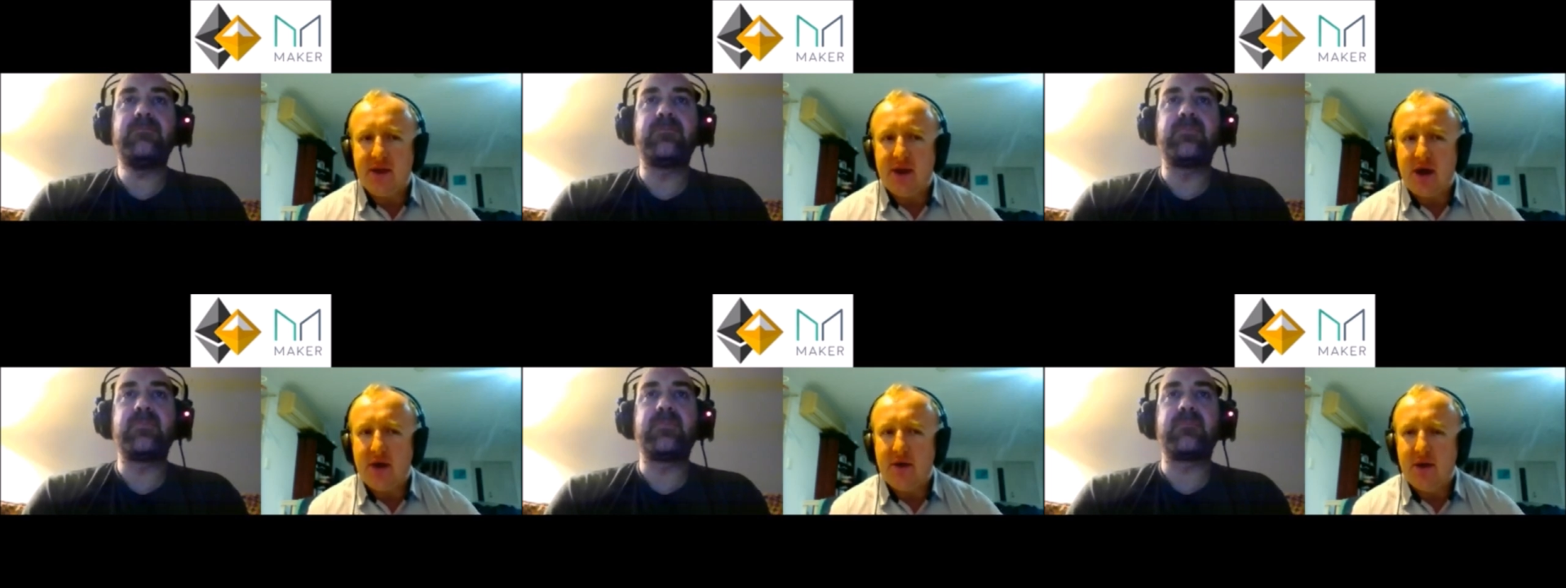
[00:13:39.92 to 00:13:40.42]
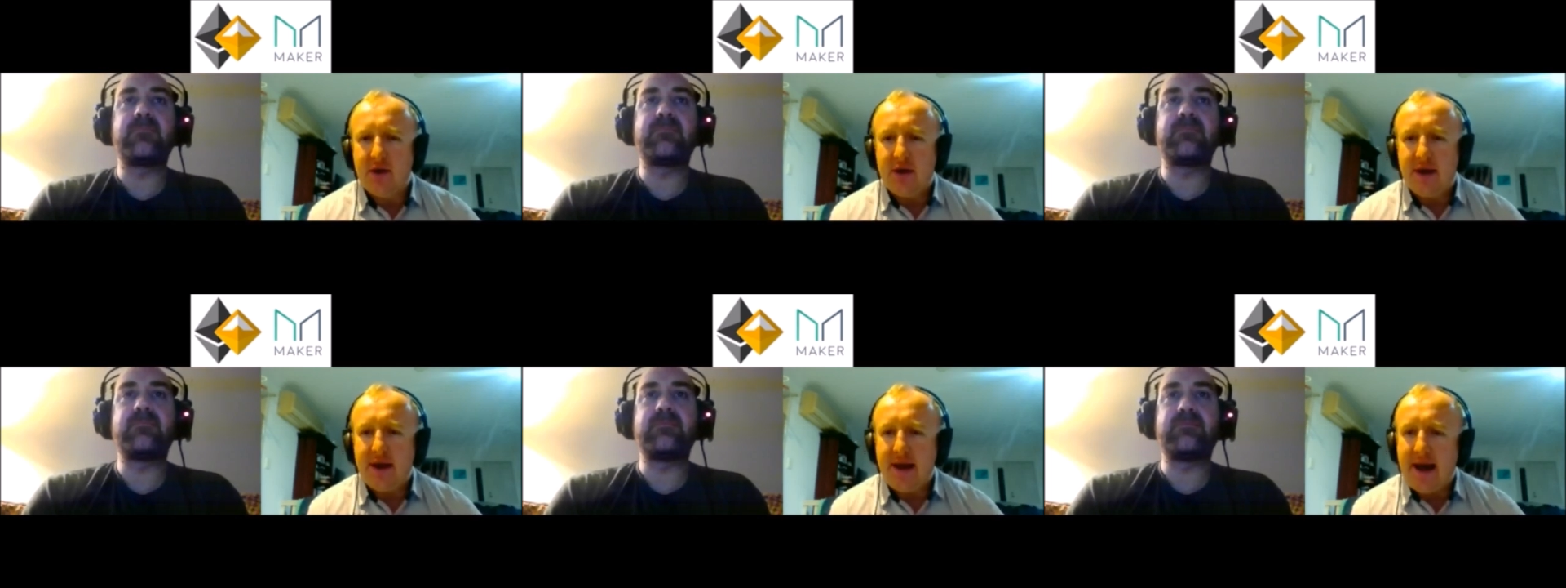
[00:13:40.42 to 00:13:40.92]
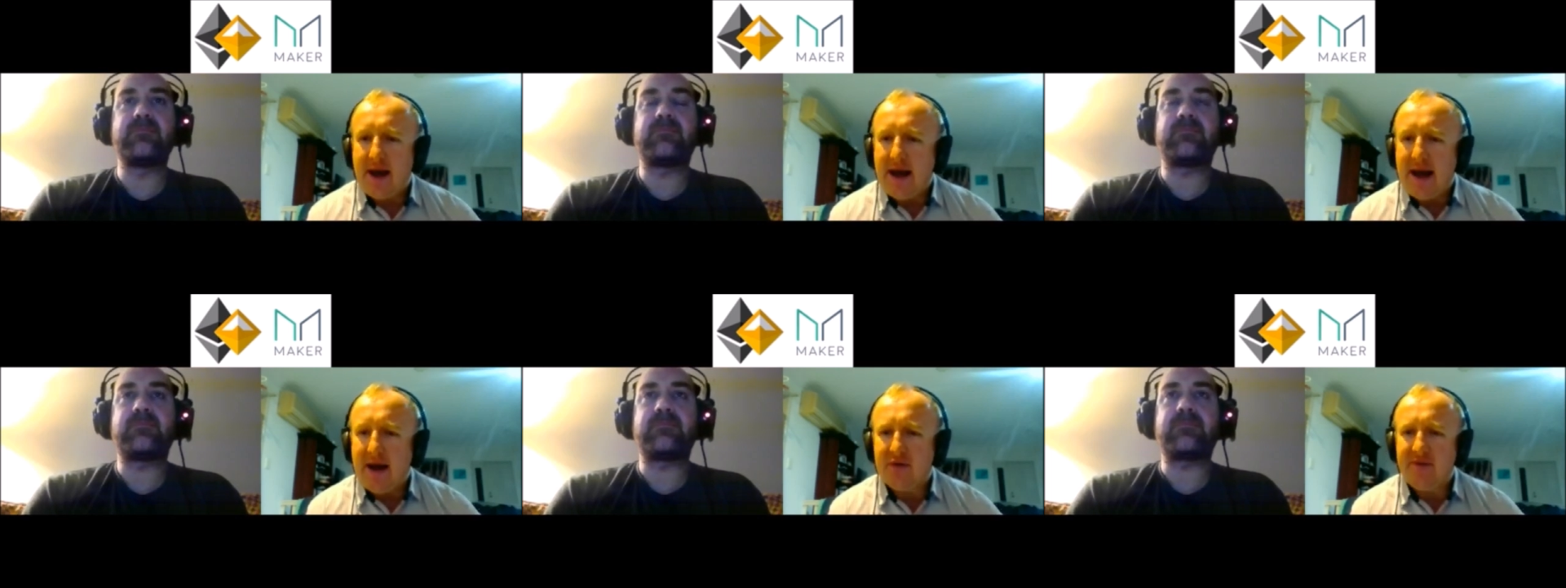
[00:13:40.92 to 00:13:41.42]
Speaker 1: you know,
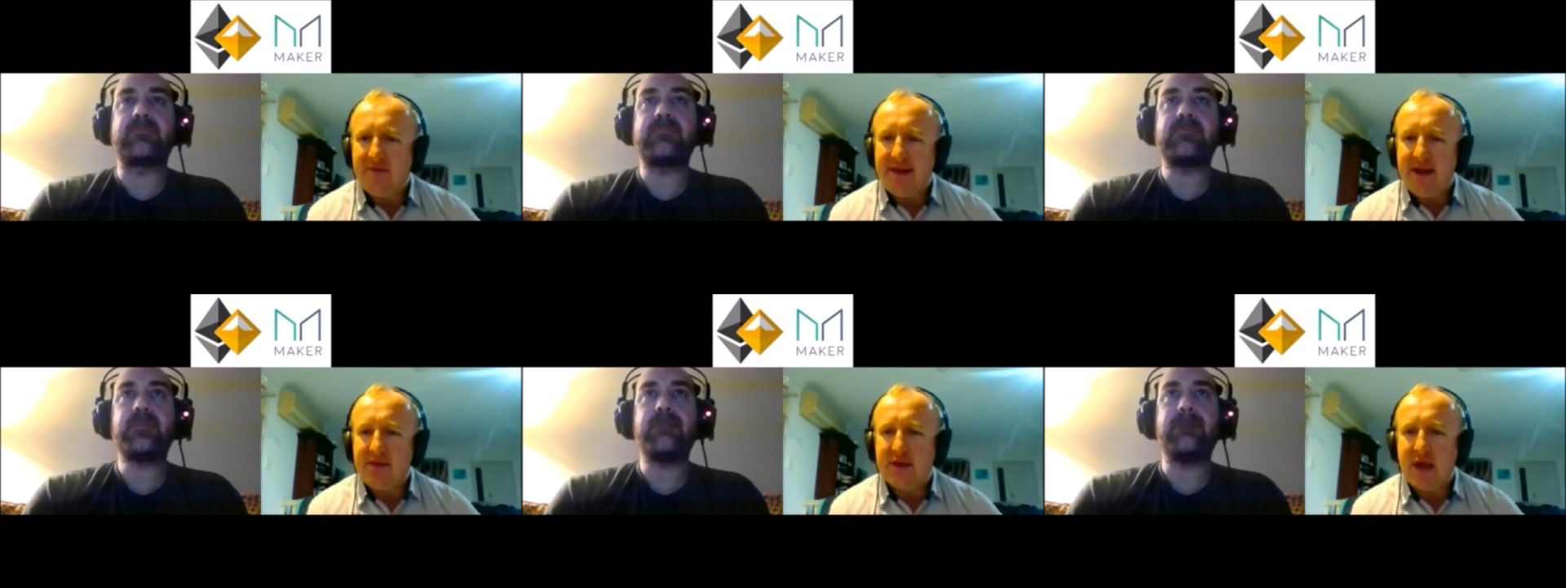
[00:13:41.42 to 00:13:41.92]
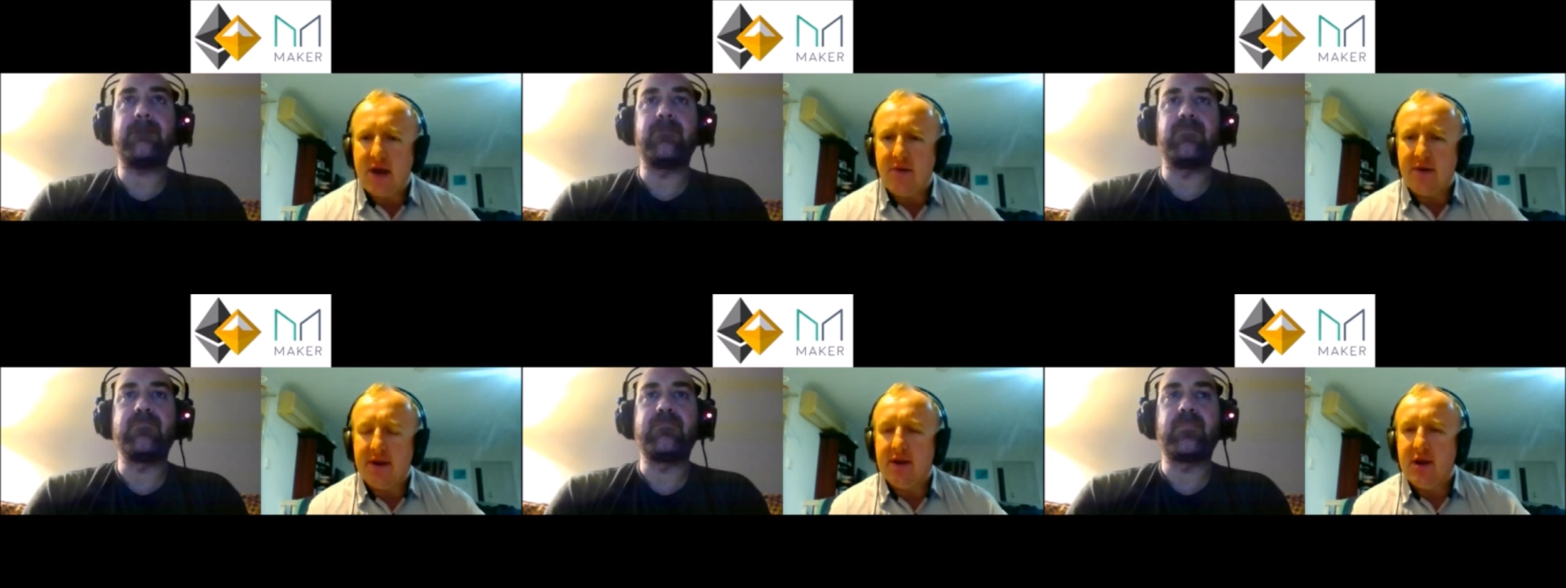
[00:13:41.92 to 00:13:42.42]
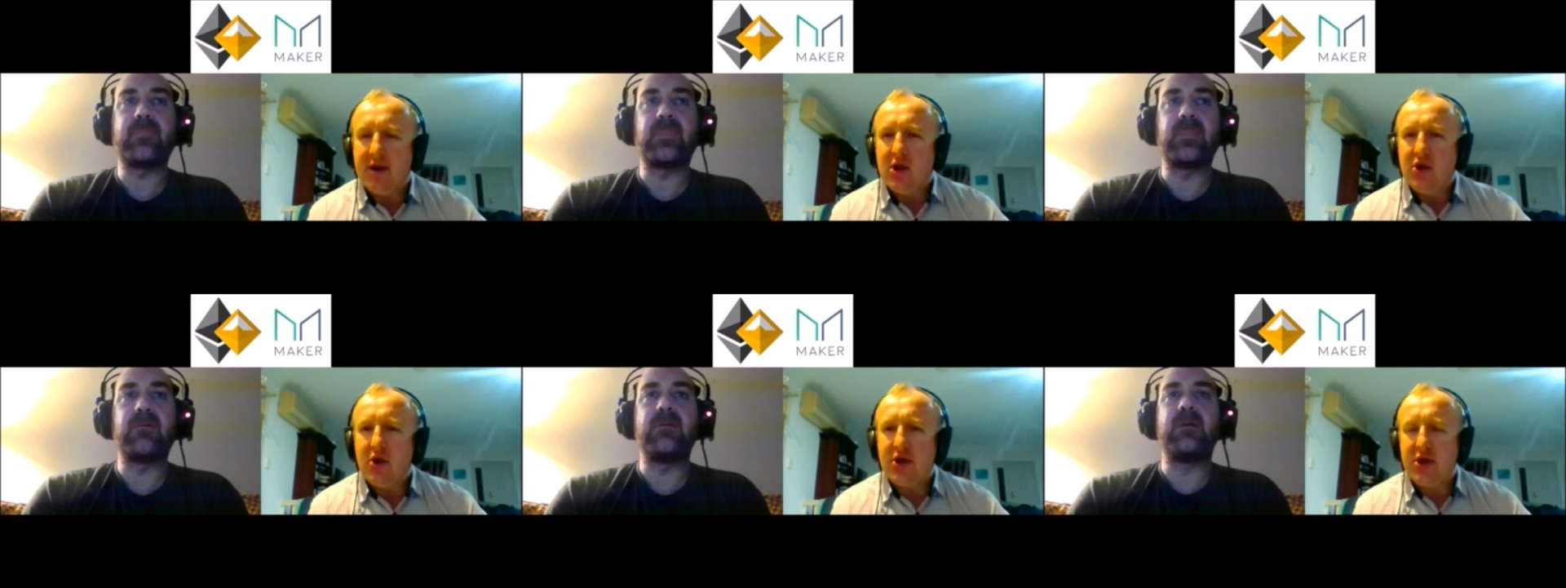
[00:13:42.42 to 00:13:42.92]
how do you think that's going?
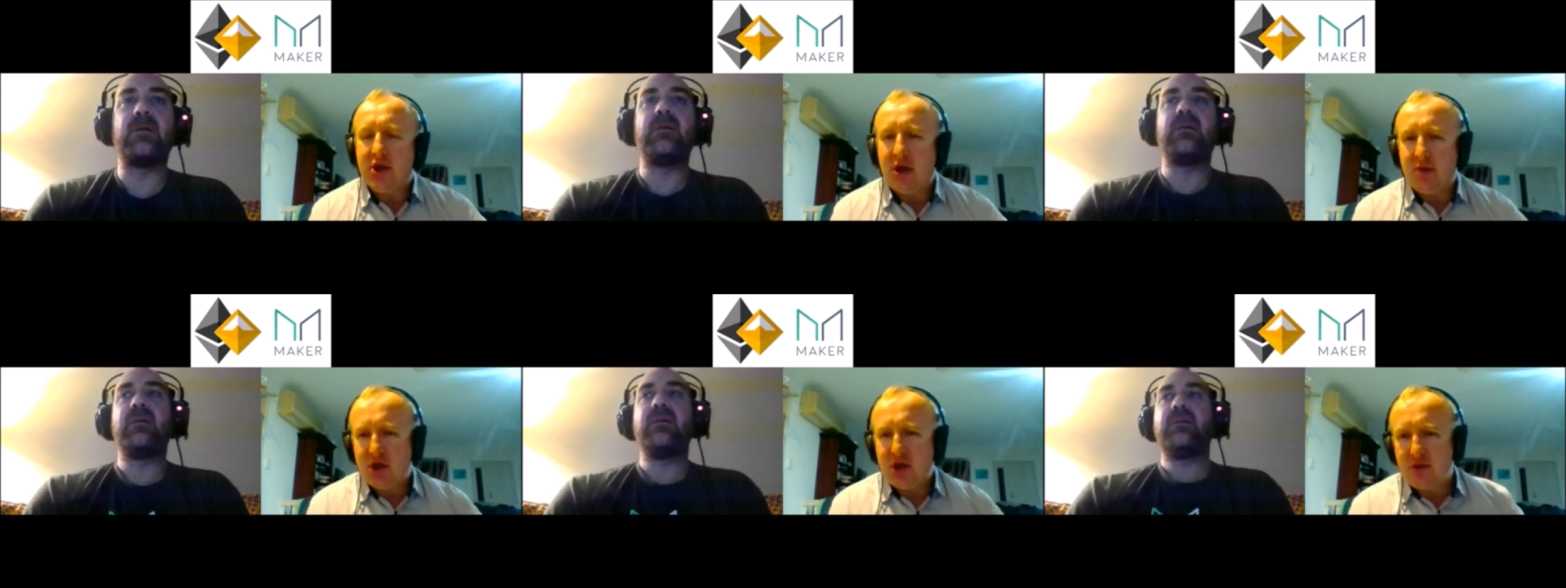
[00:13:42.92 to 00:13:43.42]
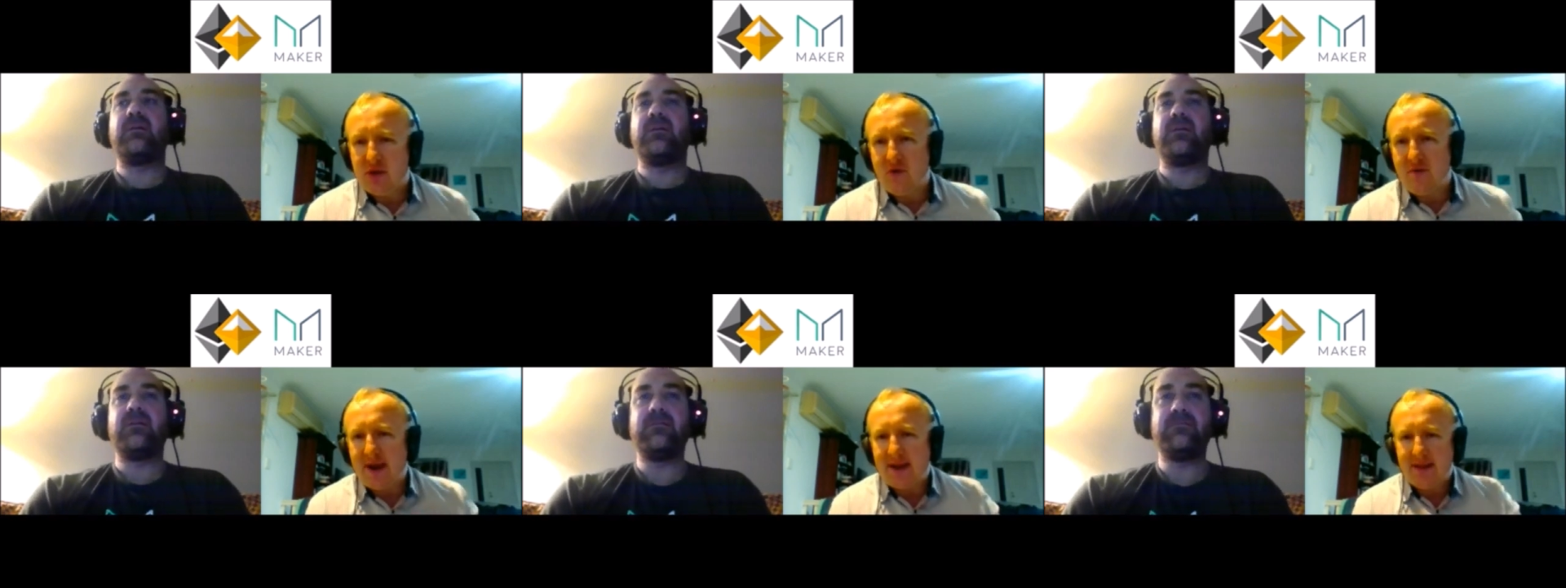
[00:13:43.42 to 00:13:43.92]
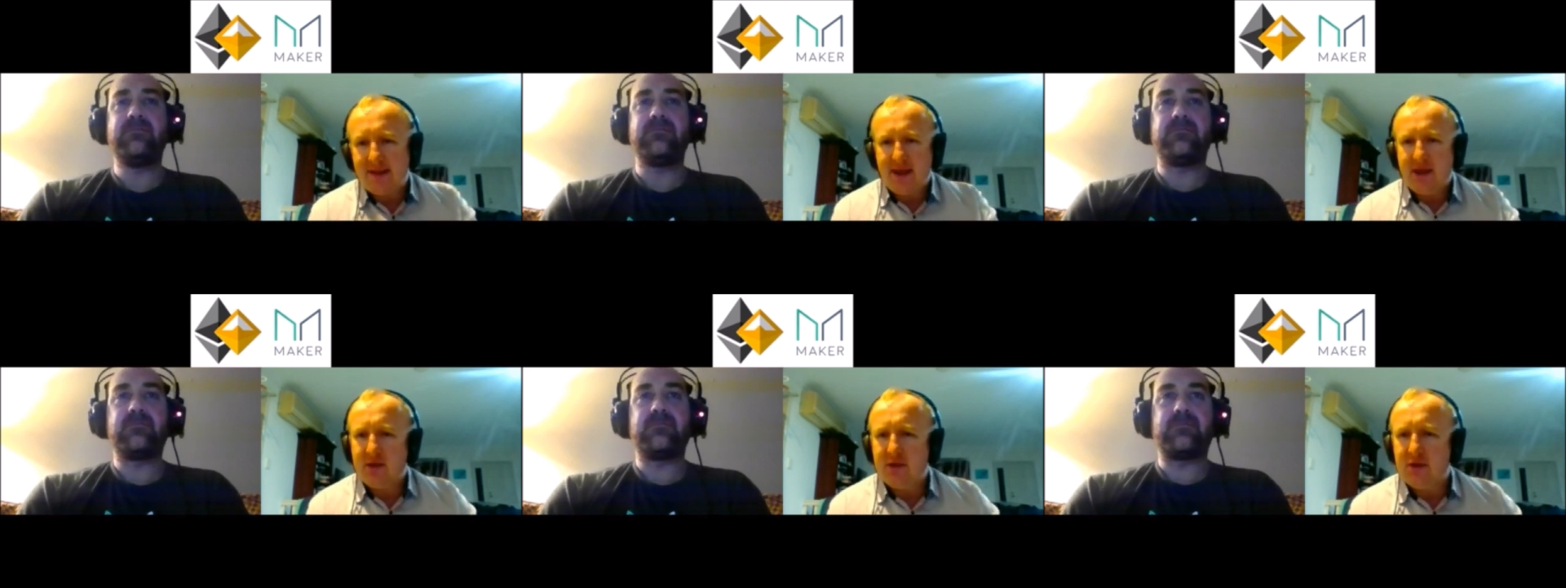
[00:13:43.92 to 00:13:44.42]
Like, you know, just
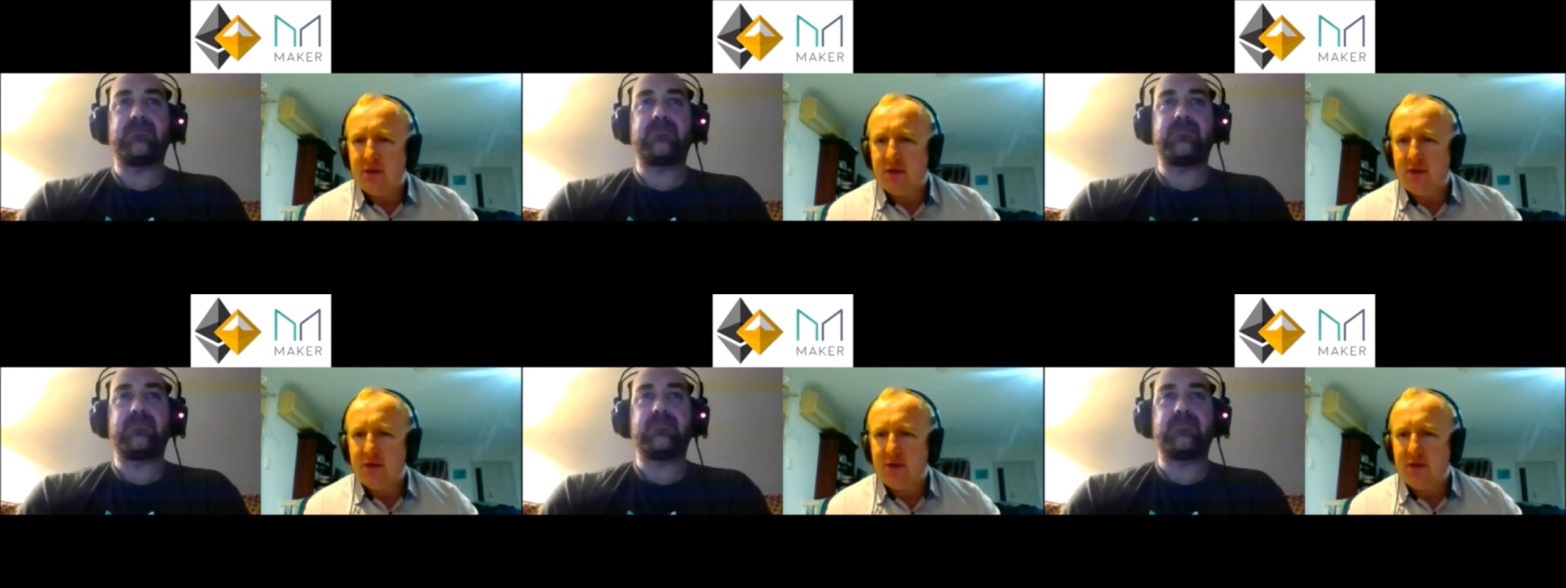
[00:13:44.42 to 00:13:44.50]
directly